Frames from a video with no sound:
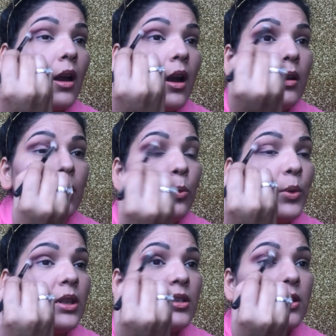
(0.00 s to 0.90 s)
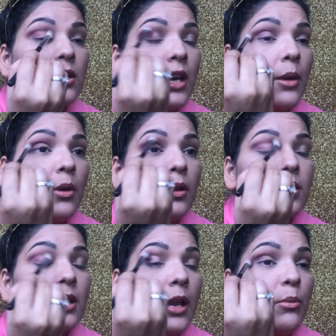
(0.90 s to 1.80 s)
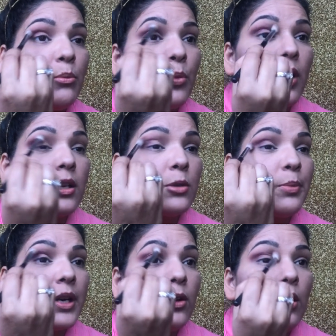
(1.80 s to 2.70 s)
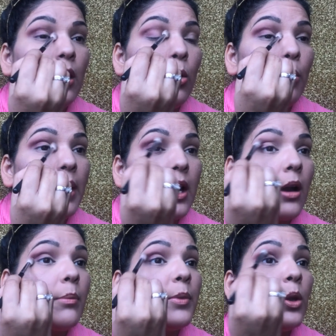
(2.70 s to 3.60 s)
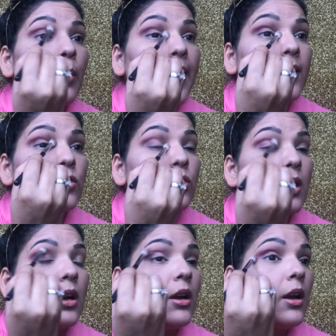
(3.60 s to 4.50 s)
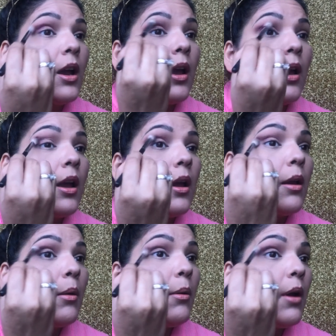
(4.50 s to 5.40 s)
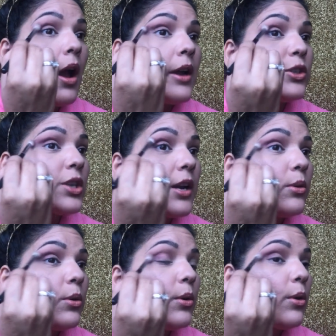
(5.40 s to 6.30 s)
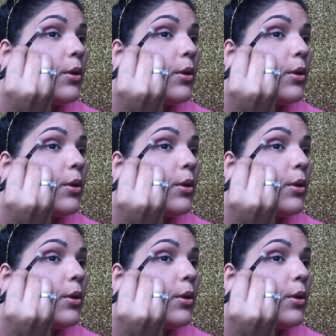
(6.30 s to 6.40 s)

color with the same brush, but no makeup, no extra eyeshadow.